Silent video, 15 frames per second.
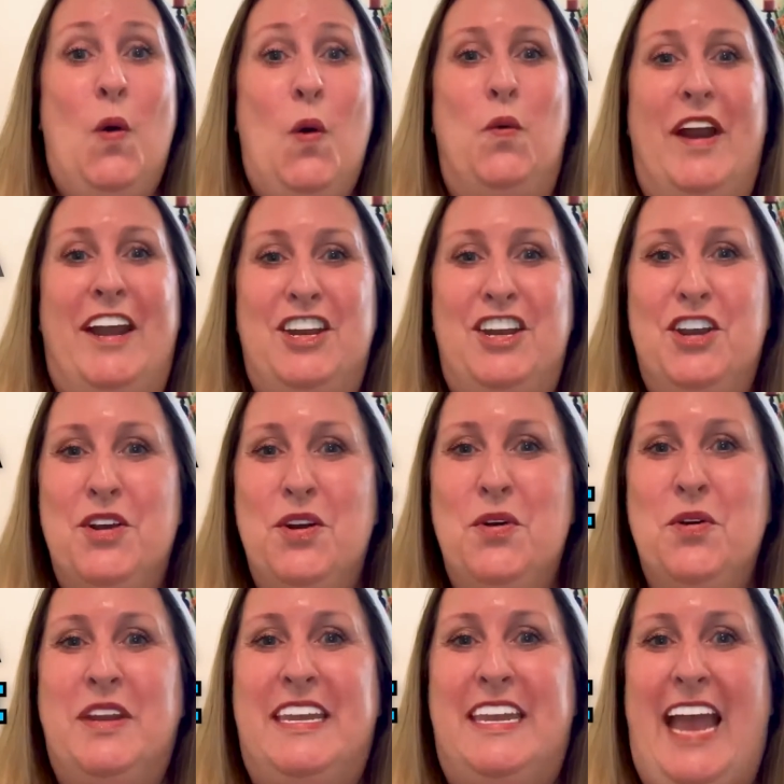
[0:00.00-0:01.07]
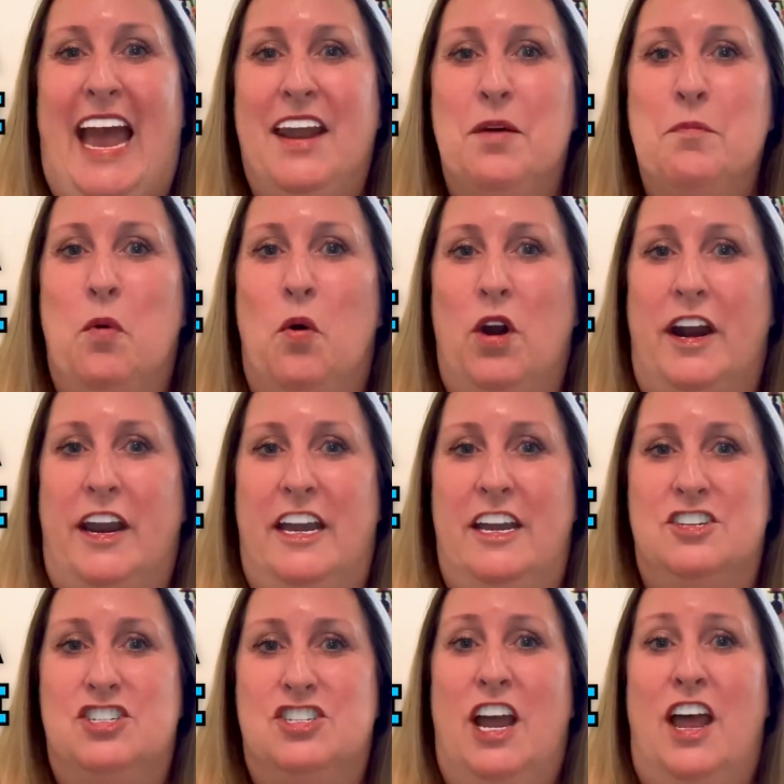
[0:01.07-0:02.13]
When you get a
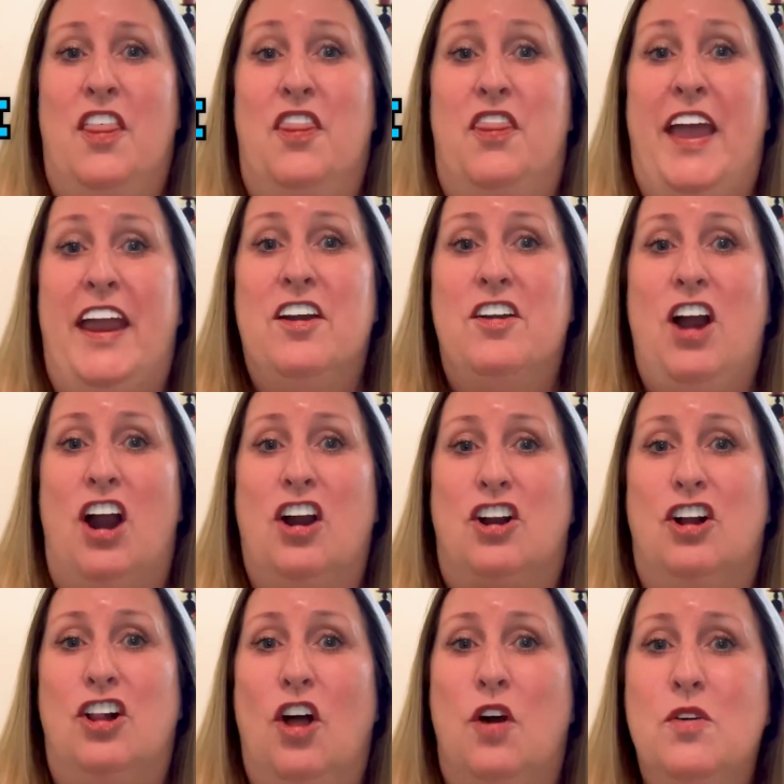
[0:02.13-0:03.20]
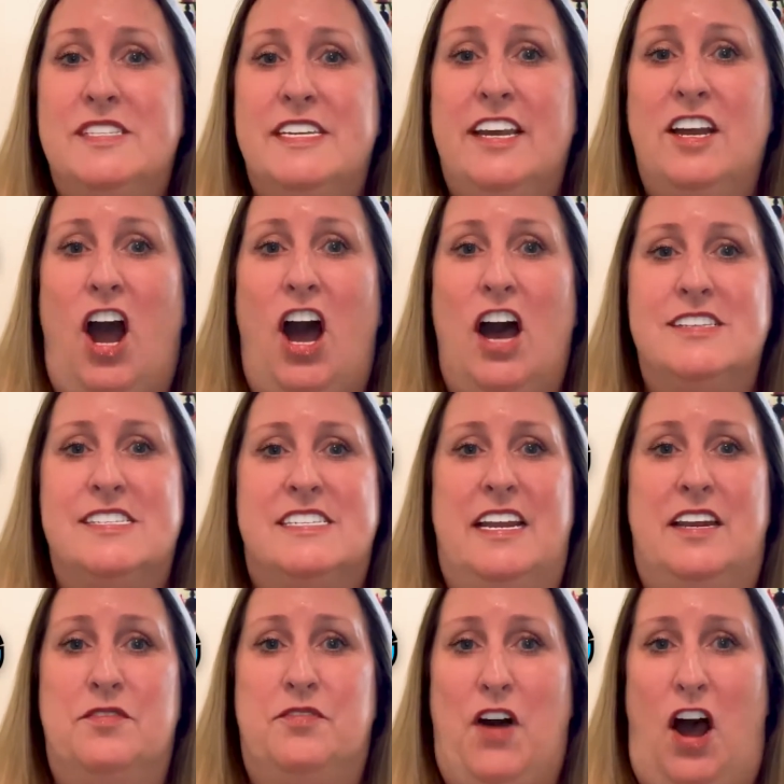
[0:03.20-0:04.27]
mortgage, there are closing costs
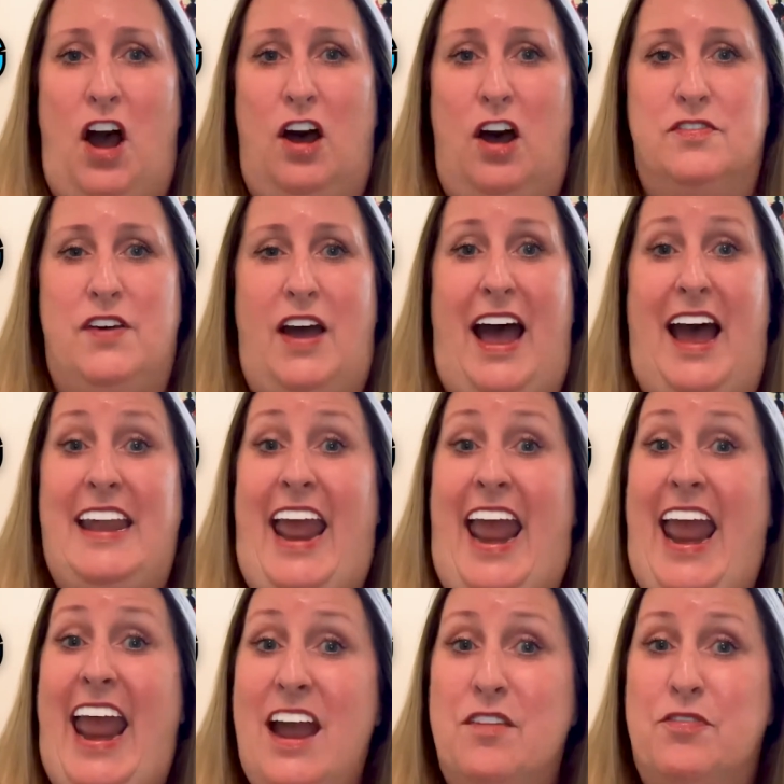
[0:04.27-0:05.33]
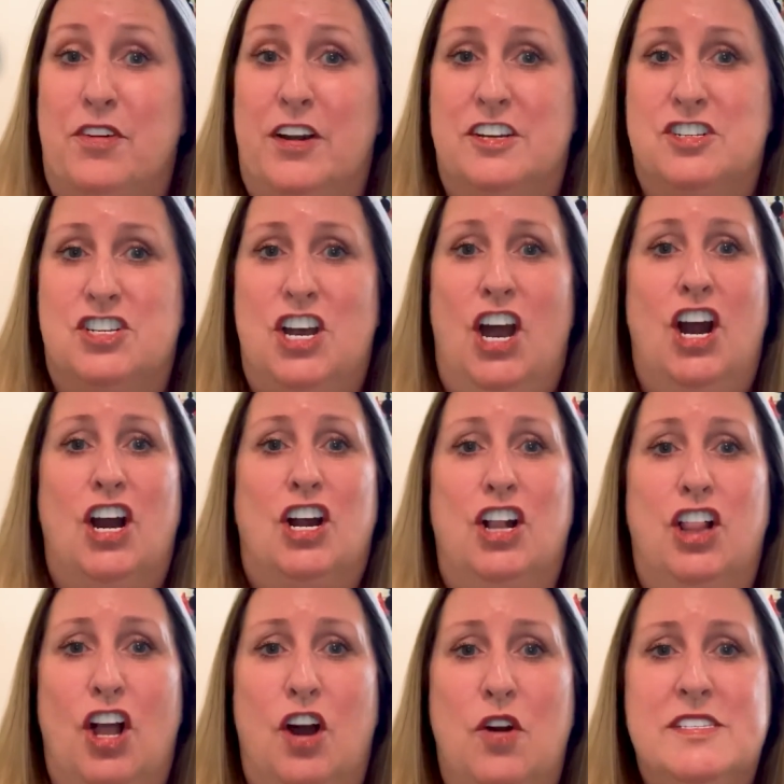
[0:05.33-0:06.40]
involved. On average,
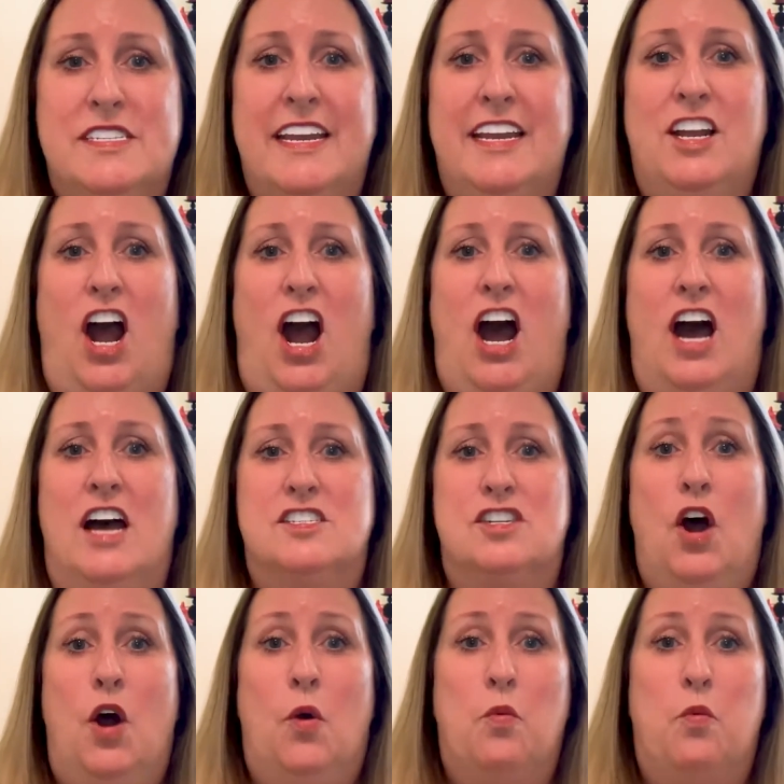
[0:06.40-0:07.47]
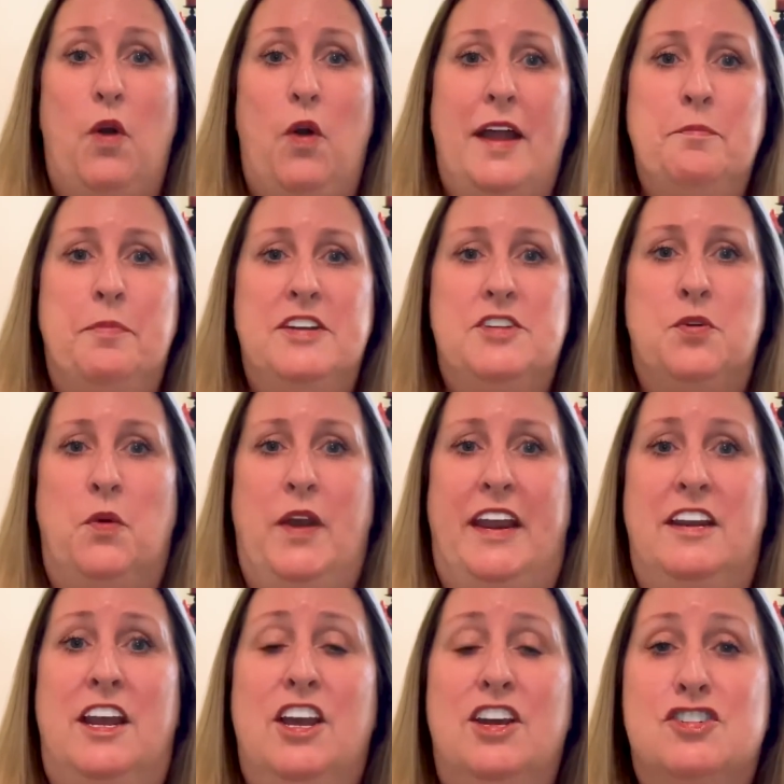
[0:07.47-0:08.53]
closing costs run
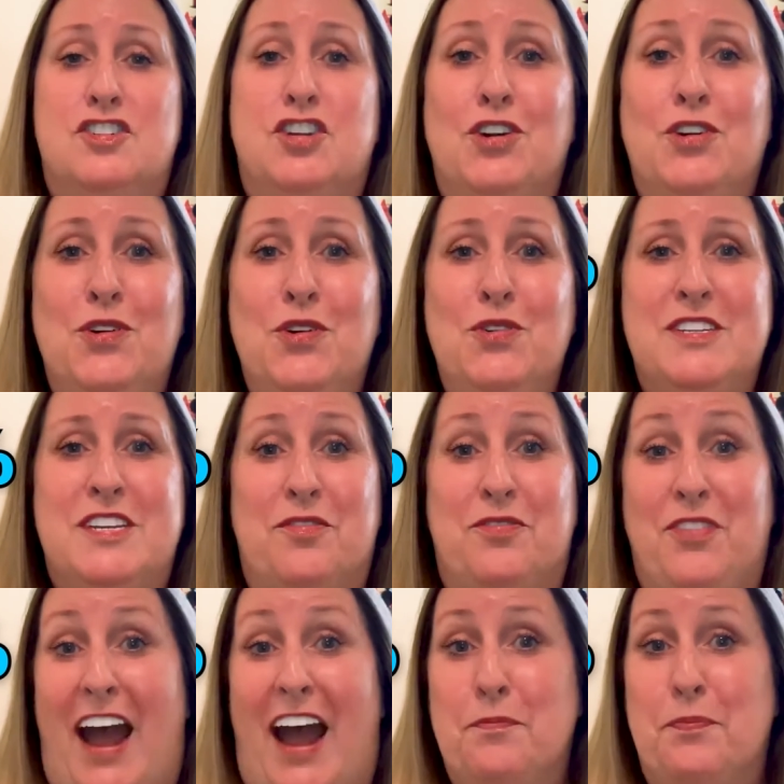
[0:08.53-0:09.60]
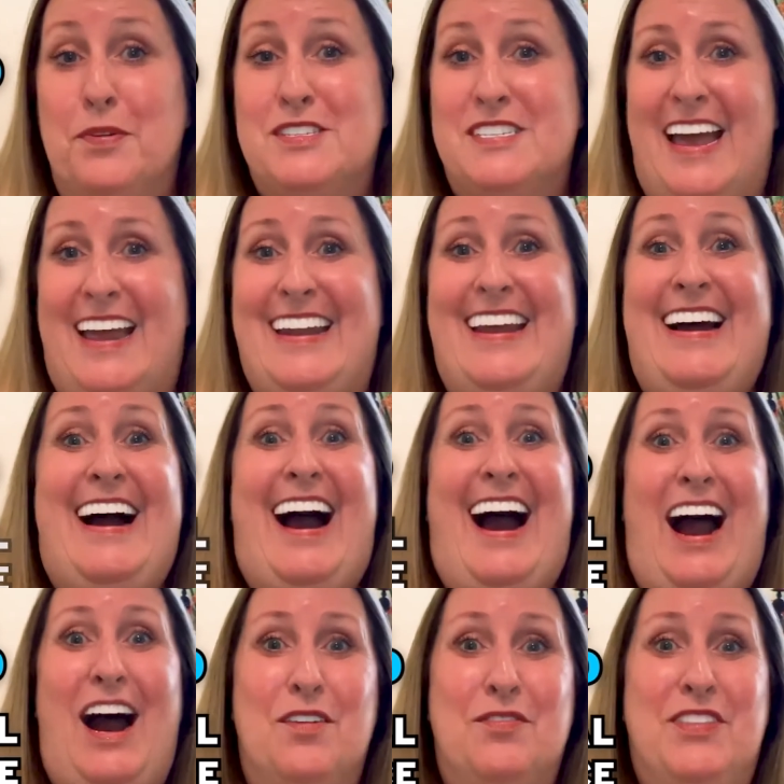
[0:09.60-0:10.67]
between 2 to 5%
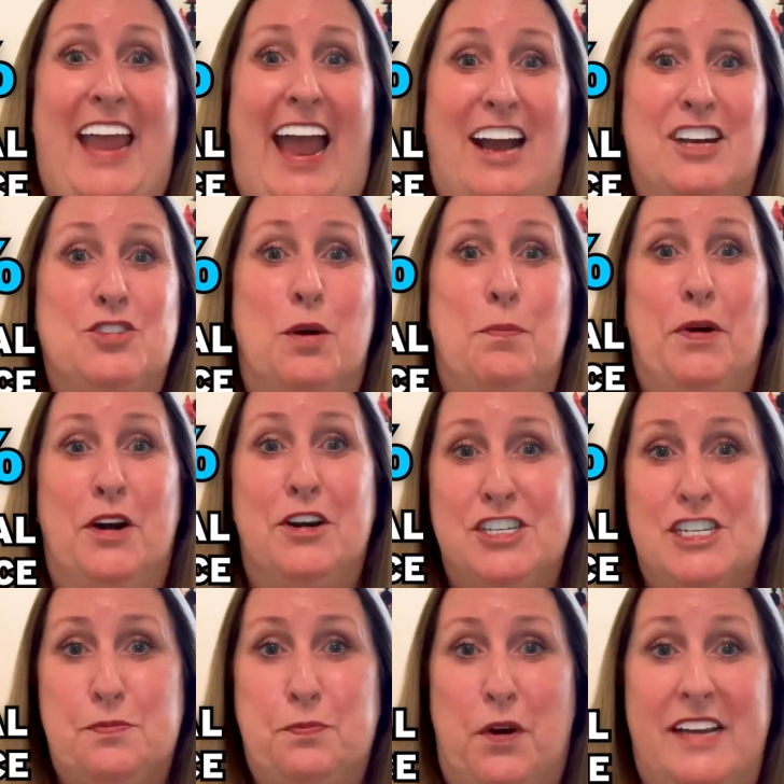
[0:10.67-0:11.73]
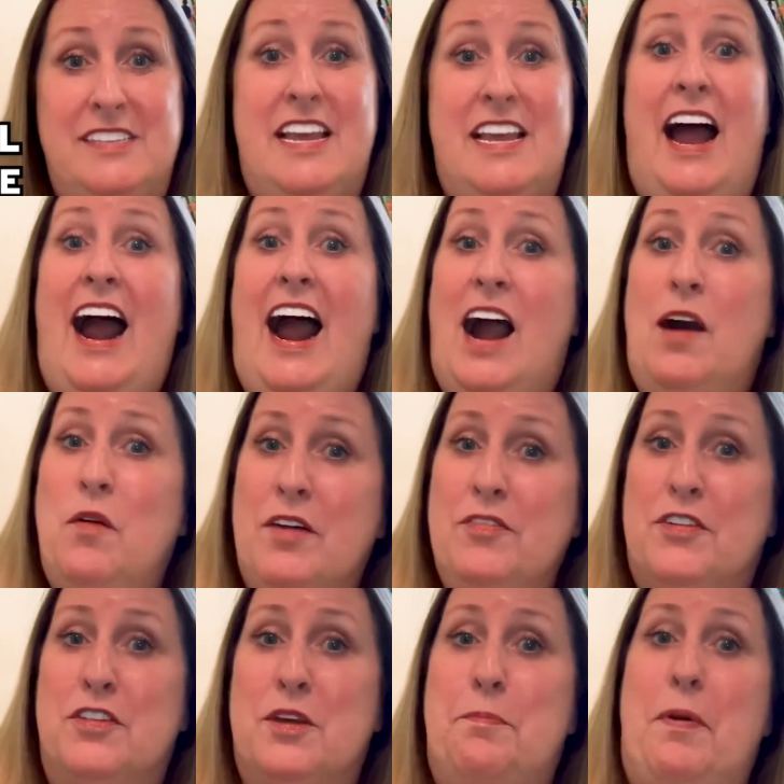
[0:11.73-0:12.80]
of the actual purchase price.
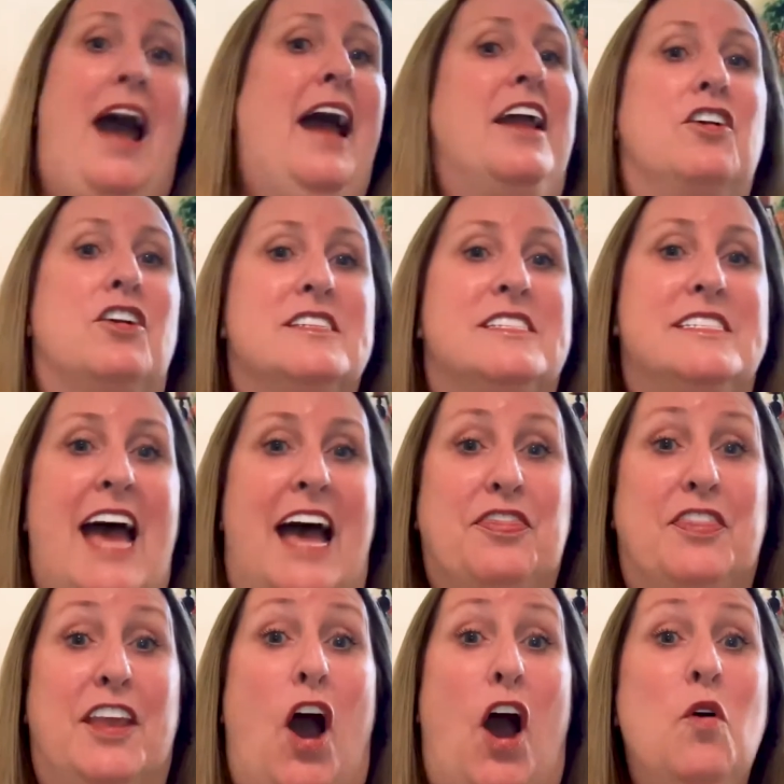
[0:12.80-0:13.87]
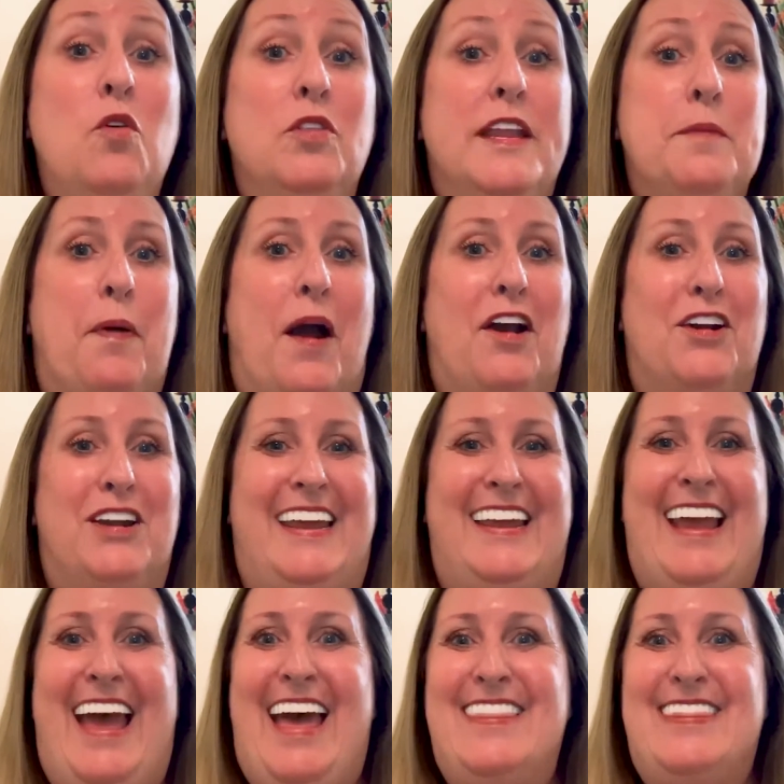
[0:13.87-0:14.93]
However, the buyer is not the only party
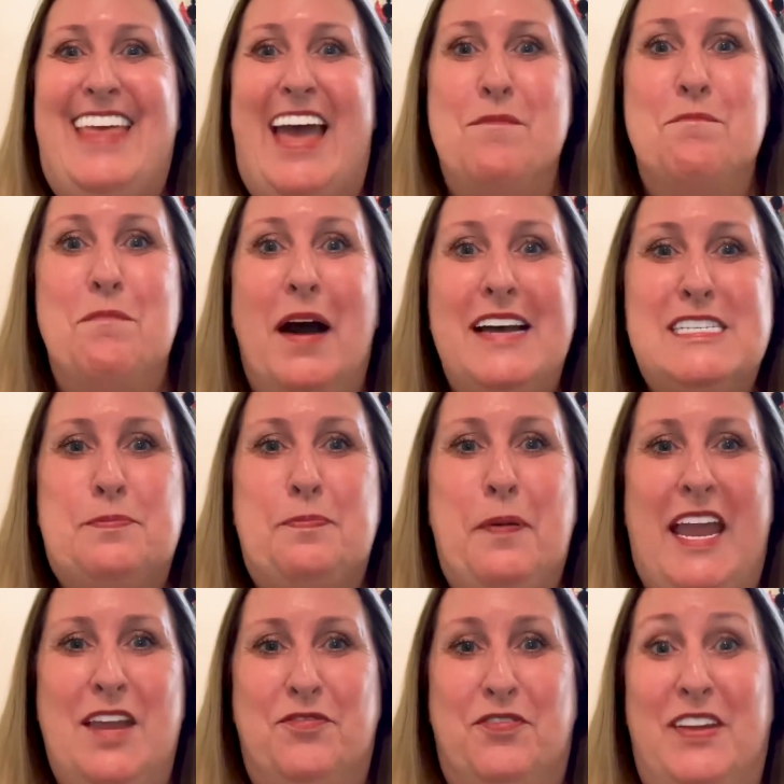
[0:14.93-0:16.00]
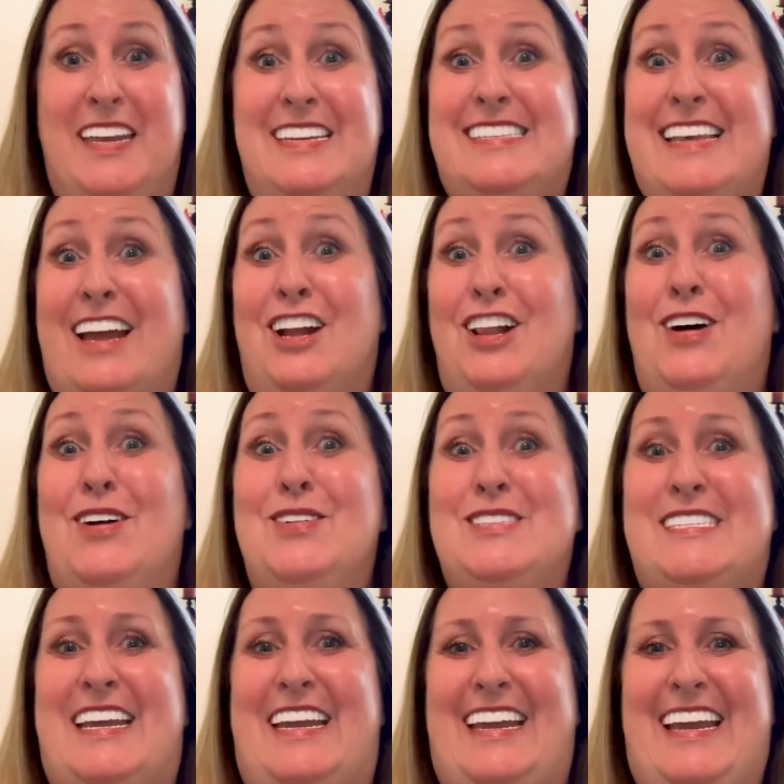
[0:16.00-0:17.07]
that must pay fees at
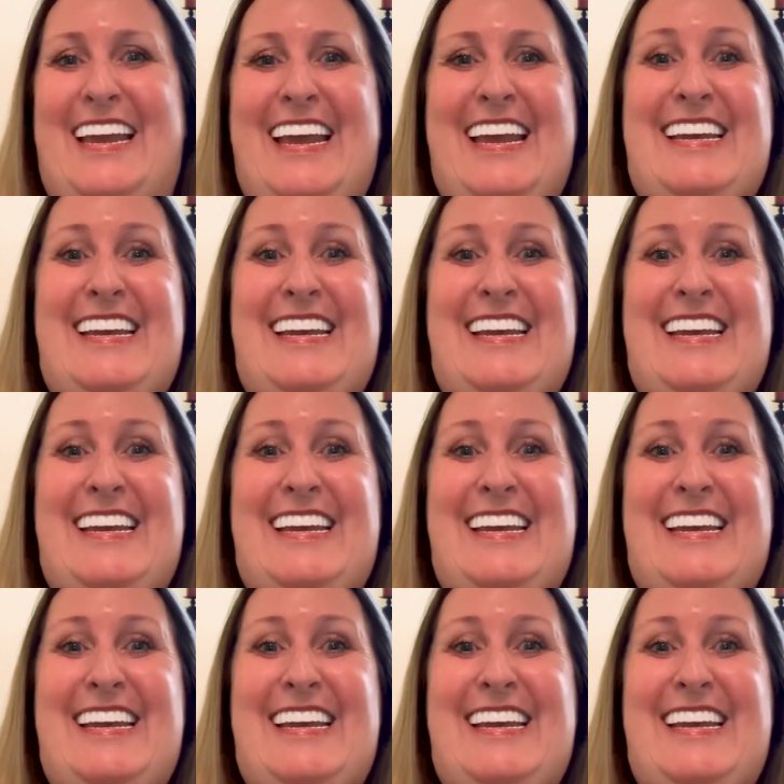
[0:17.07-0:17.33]
closing.